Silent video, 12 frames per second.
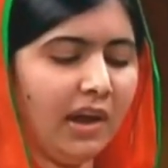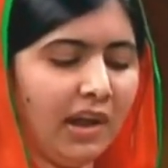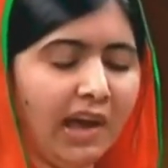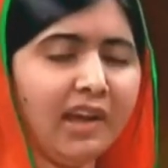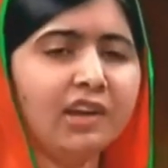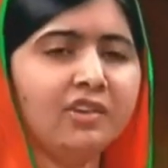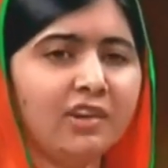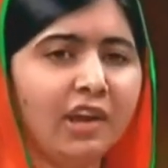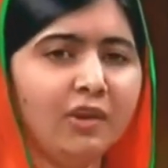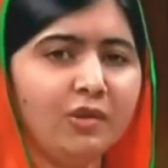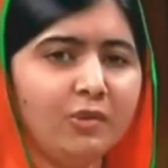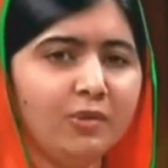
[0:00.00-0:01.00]
And I can
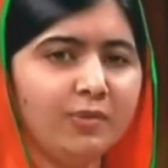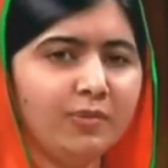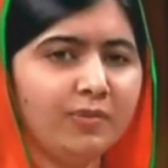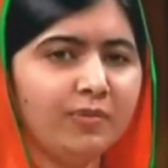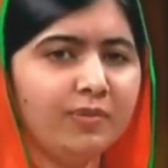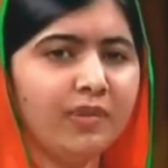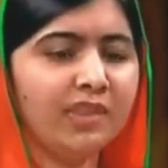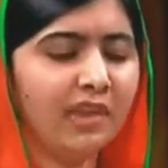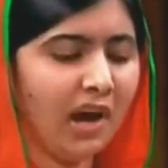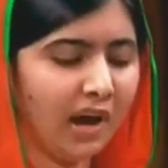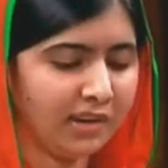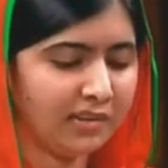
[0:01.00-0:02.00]
tell you that
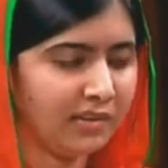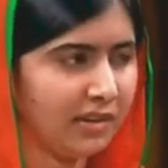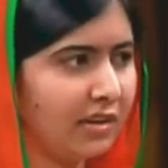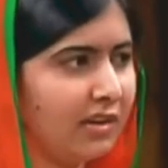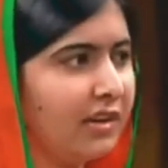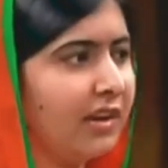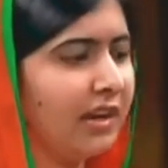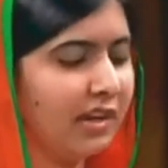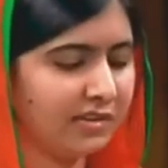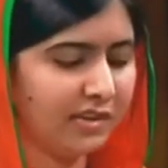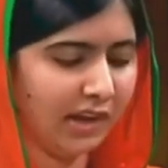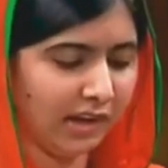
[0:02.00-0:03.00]
the answer
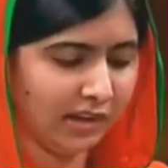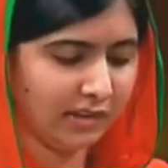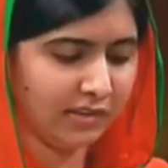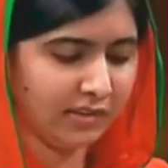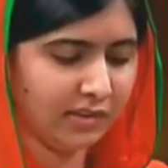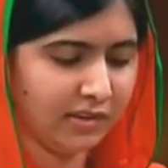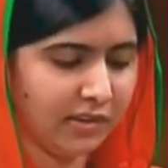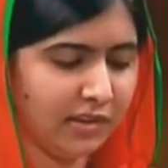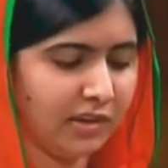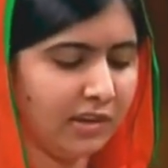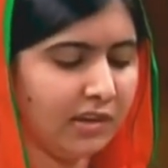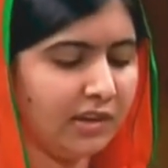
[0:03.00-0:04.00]
is girls.
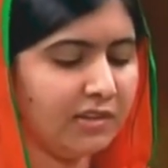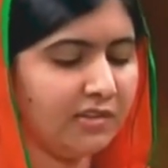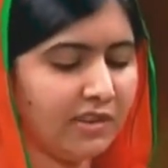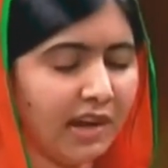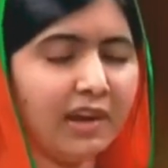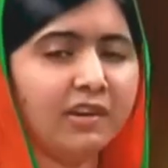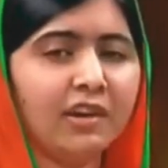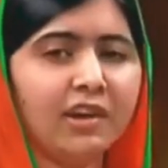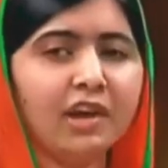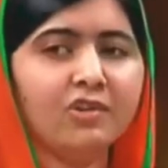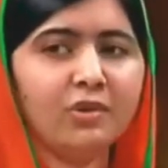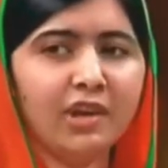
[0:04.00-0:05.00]

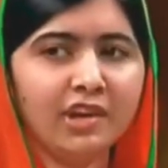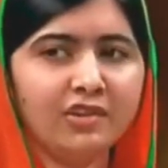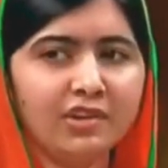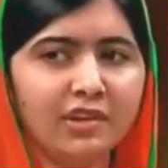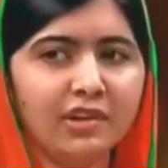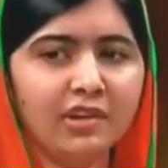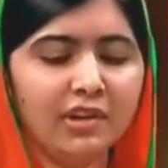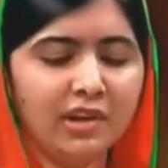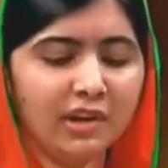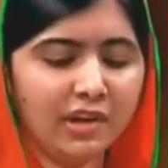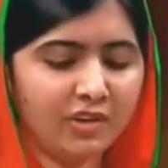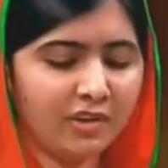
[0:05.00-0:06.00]
Secondary education
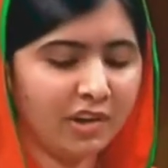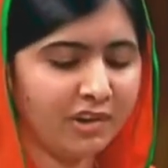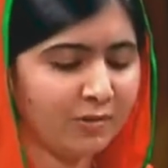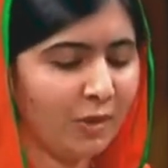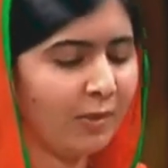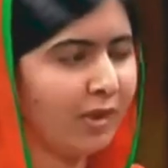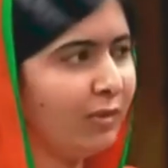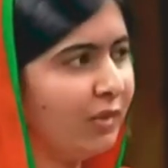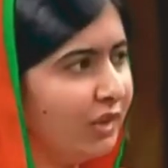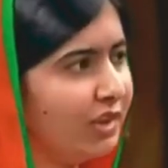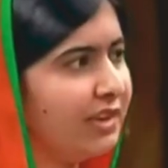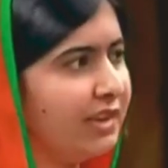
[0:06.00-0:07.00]
can transform
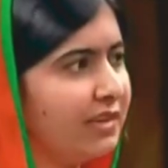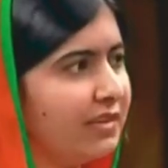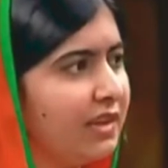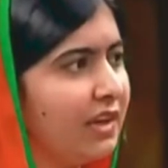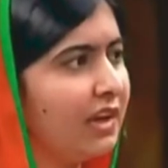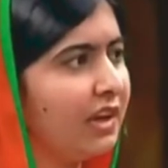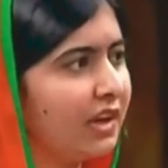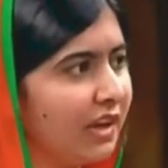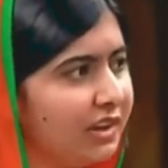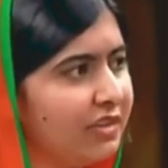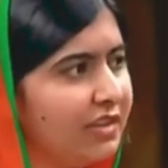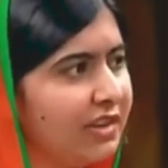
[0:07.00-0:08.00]
communities,
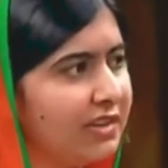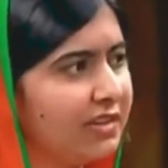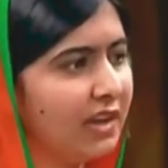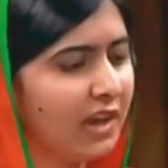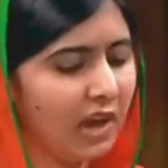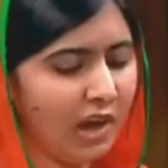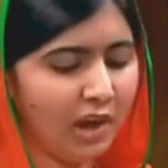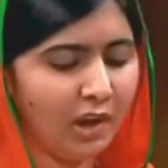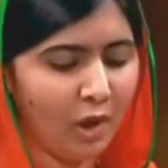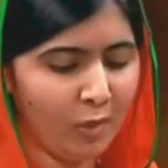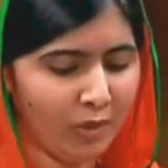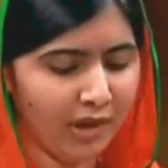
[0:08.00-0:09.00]
countries, and
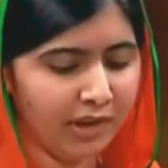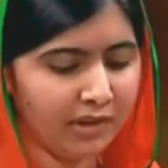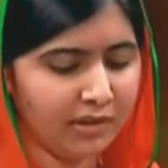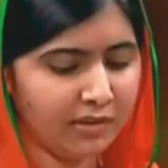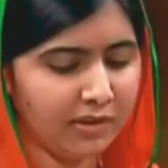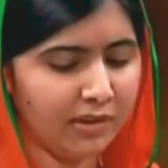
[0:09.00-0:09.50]
our world.